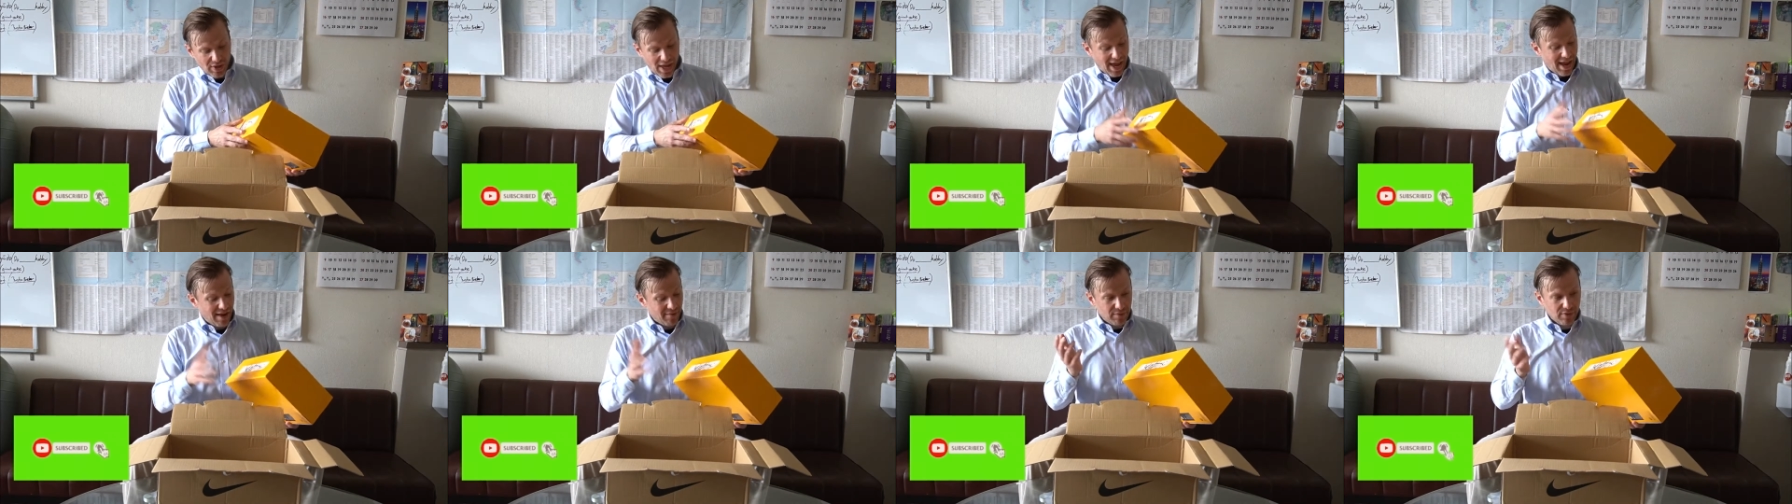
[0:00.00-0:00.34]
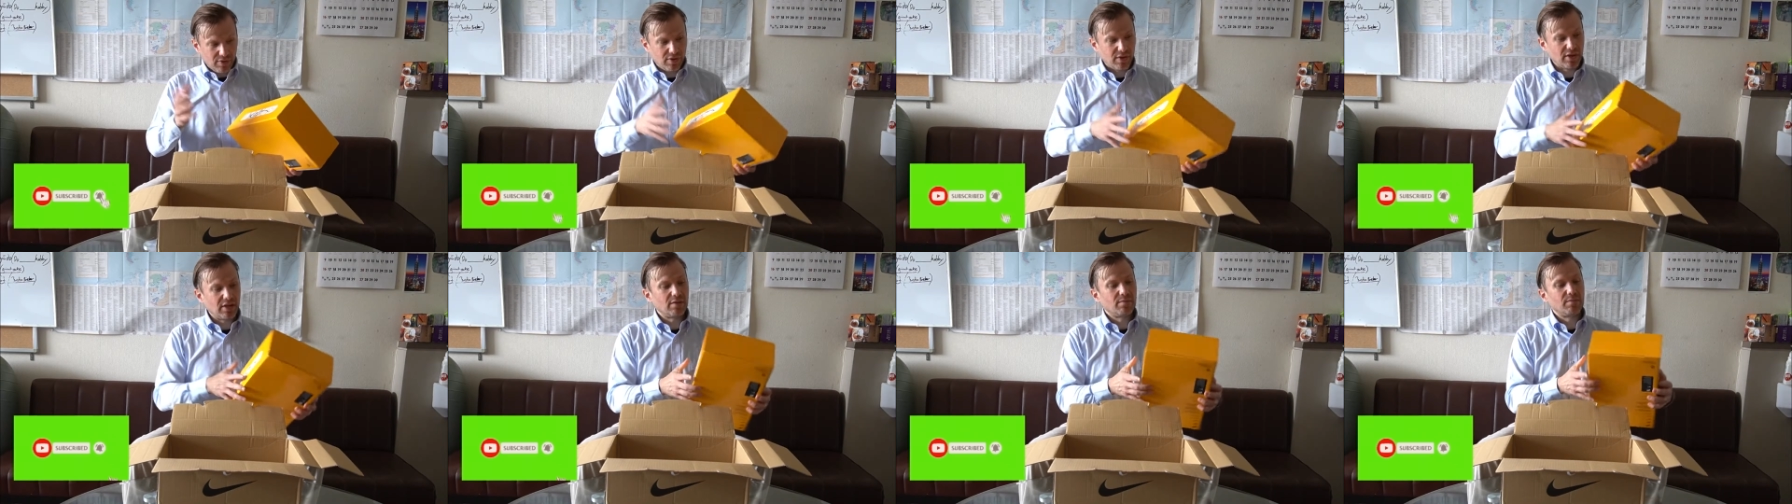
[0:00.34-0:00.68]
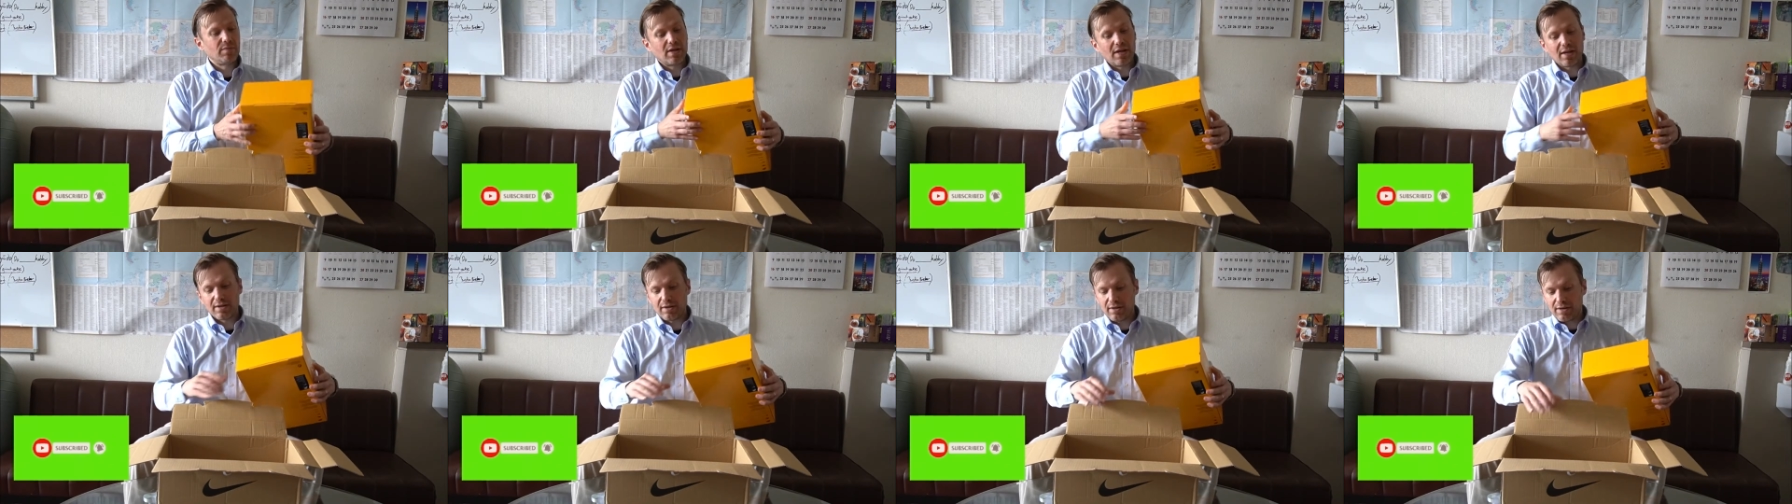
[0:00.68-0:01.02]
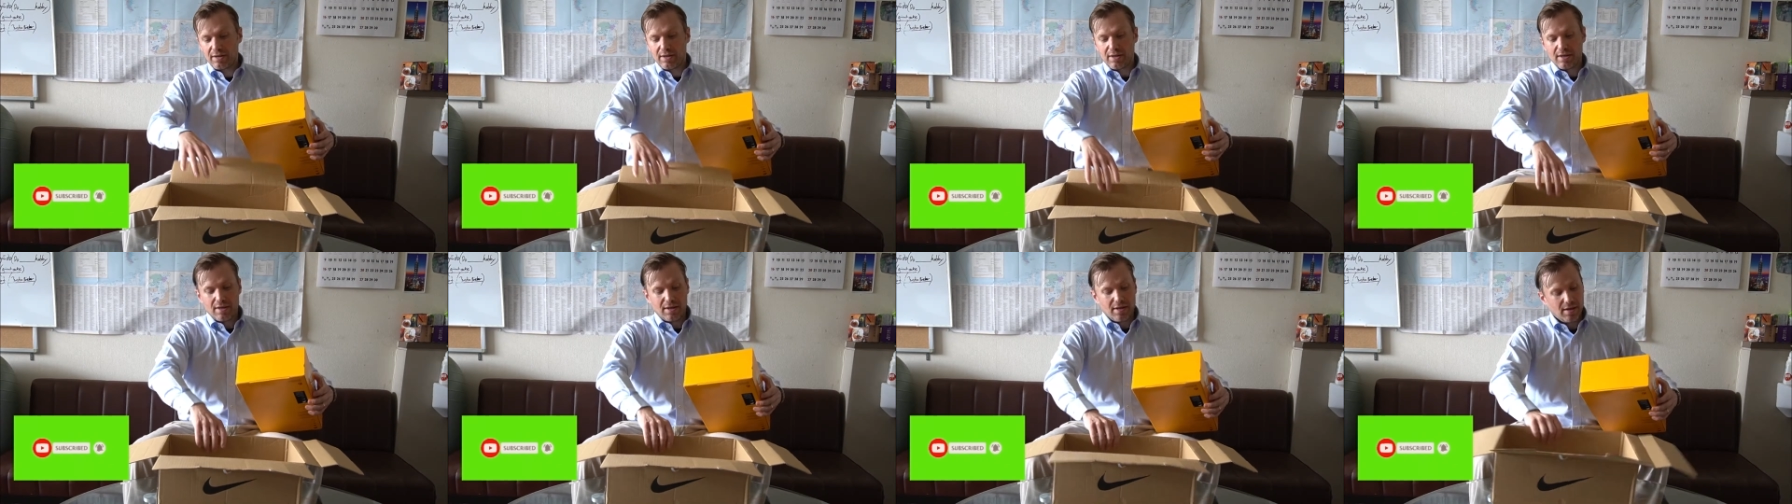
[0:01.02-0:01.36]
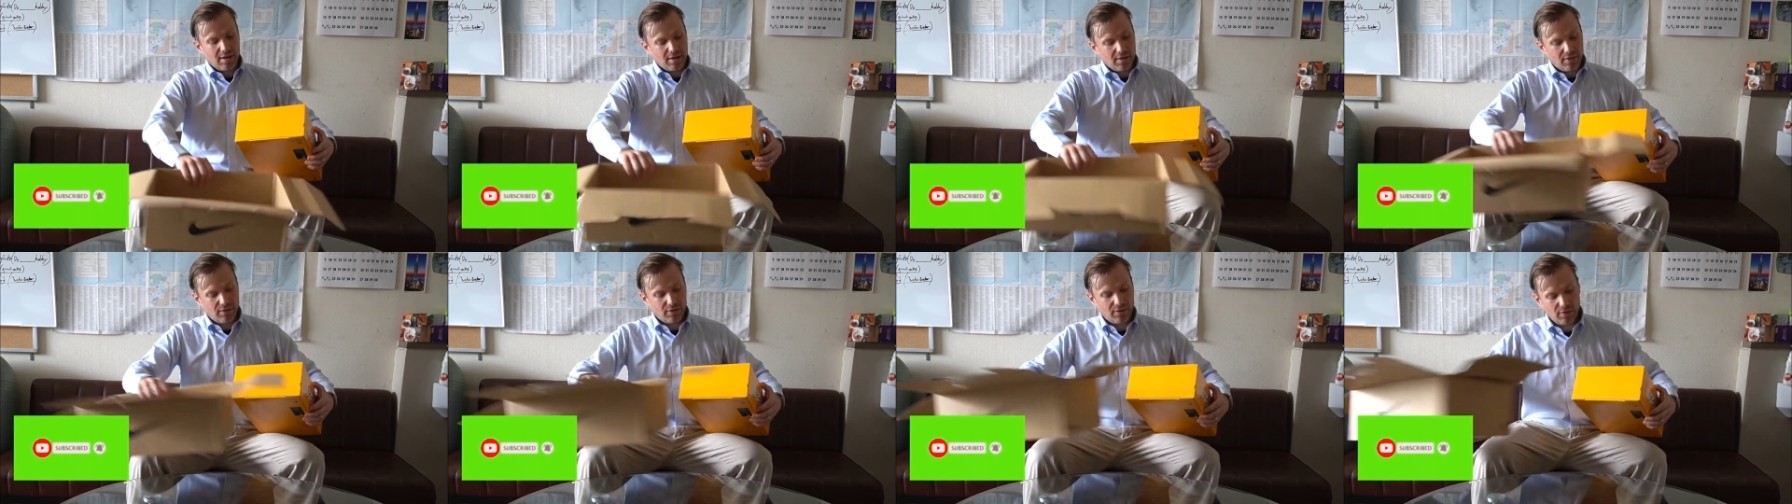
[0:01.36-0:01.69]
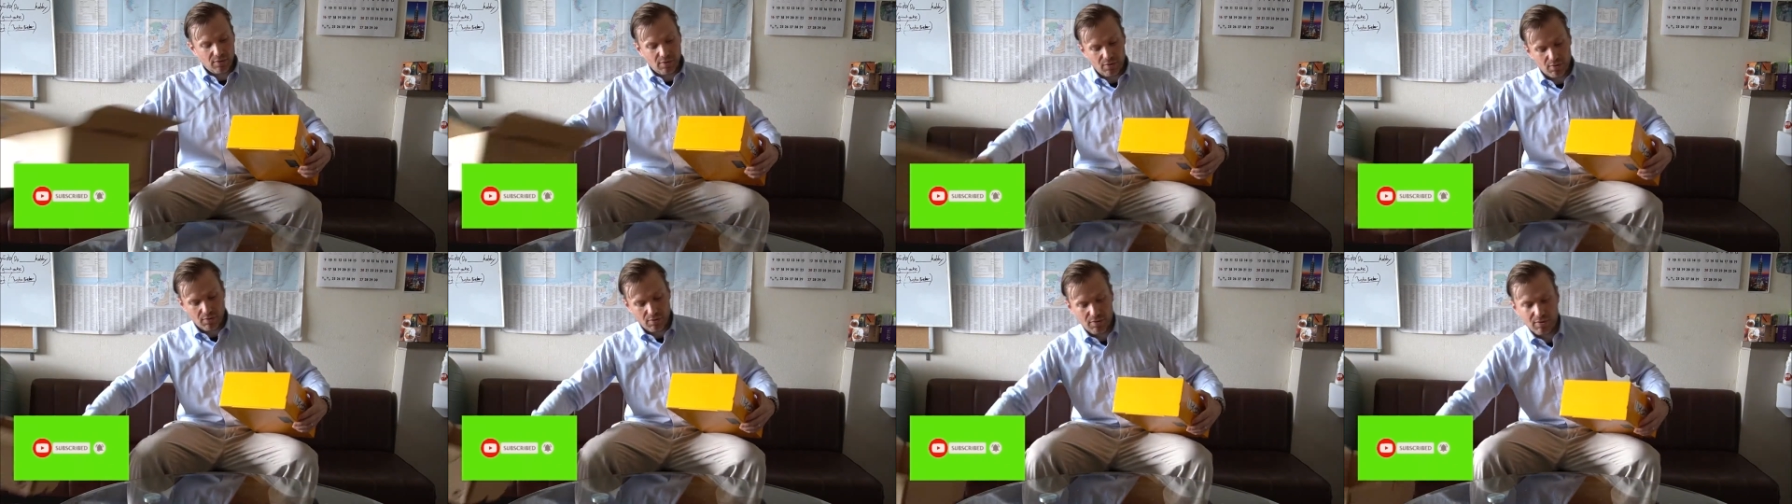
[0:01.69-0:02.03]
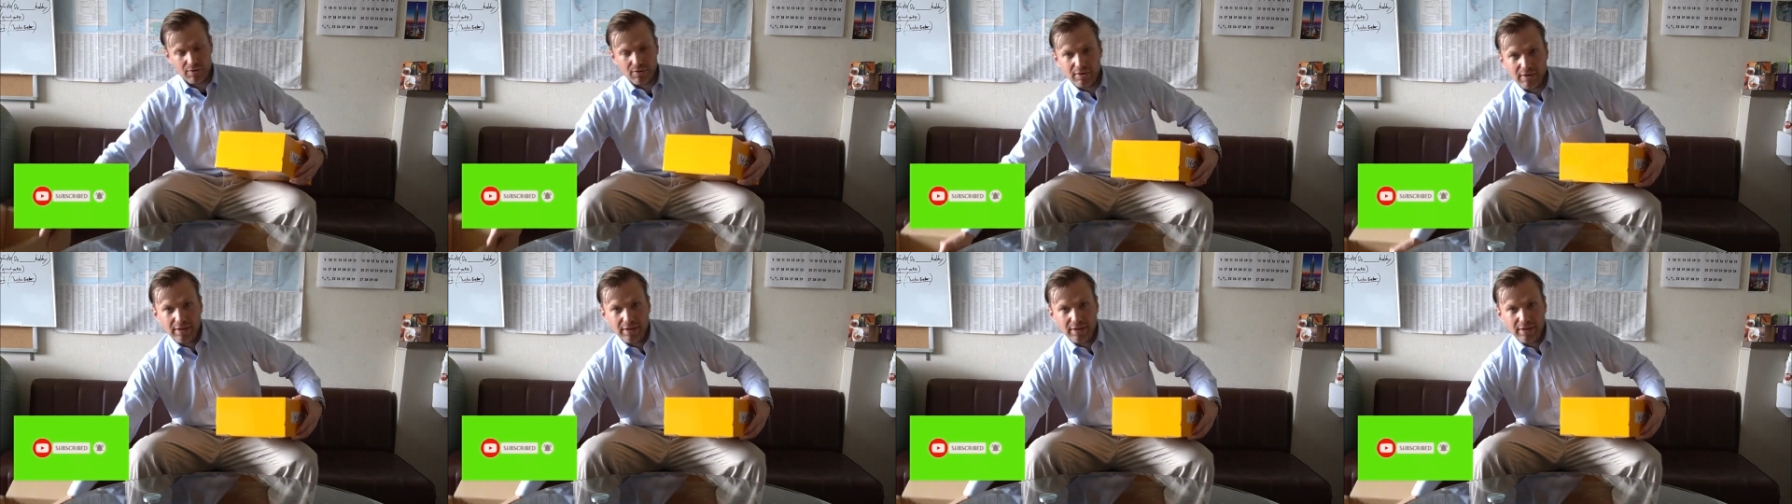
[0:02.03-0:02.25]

I haven't seen them yet, so